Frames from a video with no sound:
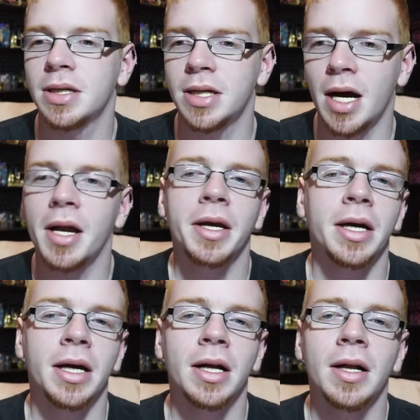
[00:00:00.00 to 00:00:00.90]

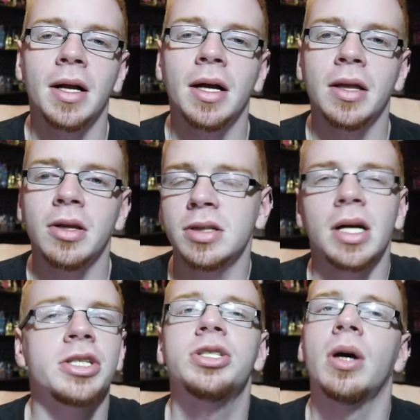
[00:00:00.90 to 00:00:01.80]
Donna. There's
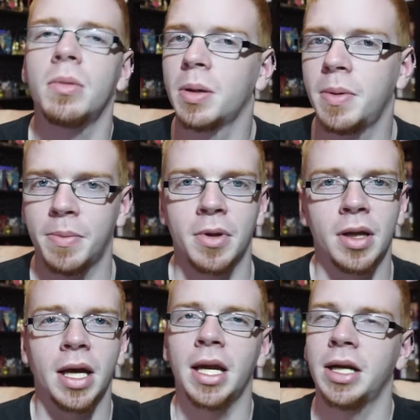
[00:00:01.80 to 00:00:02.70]
so many
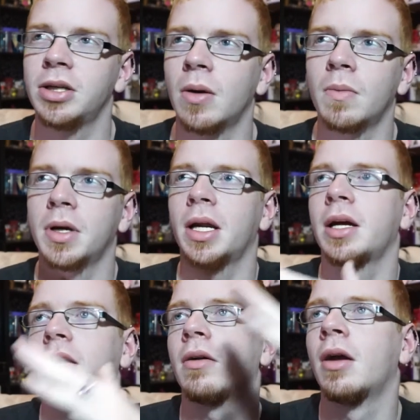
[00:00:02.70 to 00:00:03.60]
people, and I don't want to
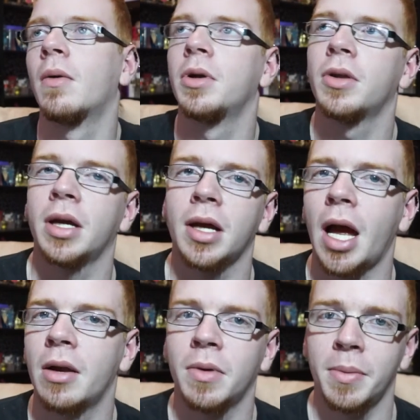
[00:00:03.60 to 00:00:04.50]
like go into like
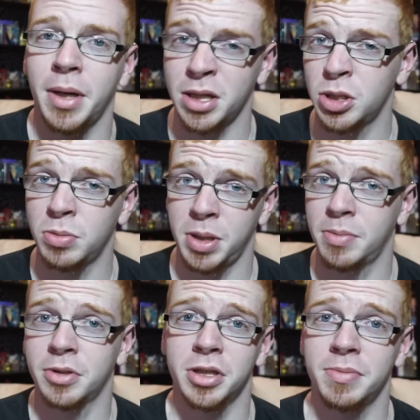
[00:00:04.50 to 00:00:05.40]
I don't want to pick two
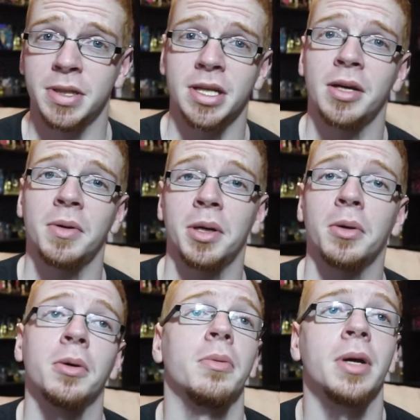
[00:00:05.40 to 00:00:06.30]
people just because I don't want to
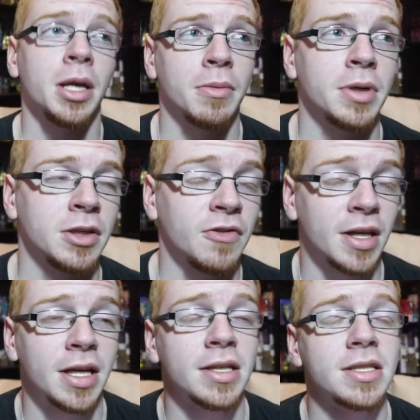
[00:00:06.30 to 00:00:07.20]
hurt anyone's
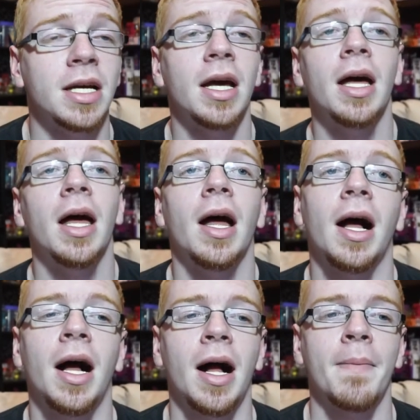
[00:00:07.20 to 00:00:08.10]
feelings.
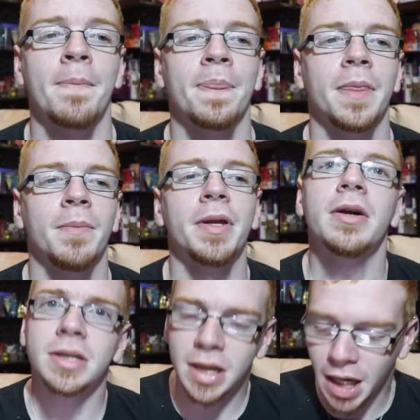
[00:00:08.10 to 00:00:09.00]
Um, but
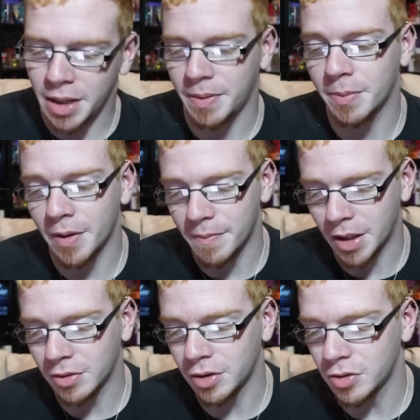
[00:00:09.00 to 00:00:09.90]
there's a lot of people I've
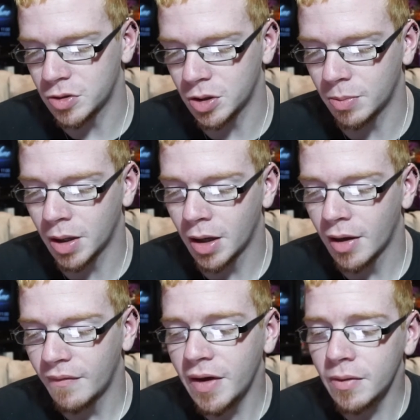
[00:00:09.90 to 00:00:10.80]
met through YouTube.
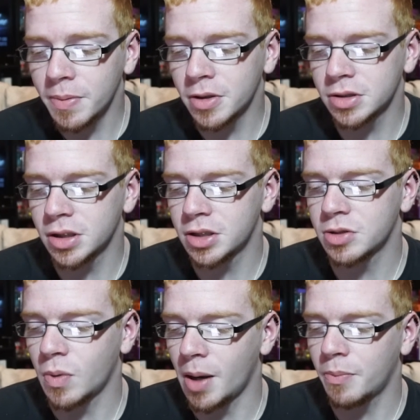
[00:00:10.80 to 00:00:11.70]
Favorite person to
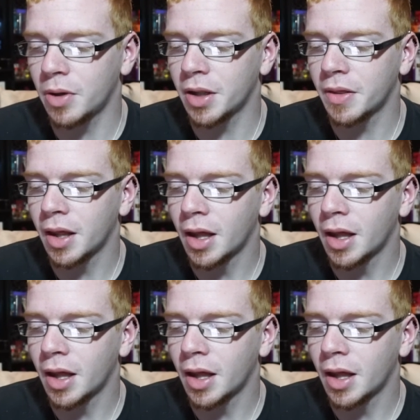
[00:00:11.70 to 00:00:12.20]
swap with?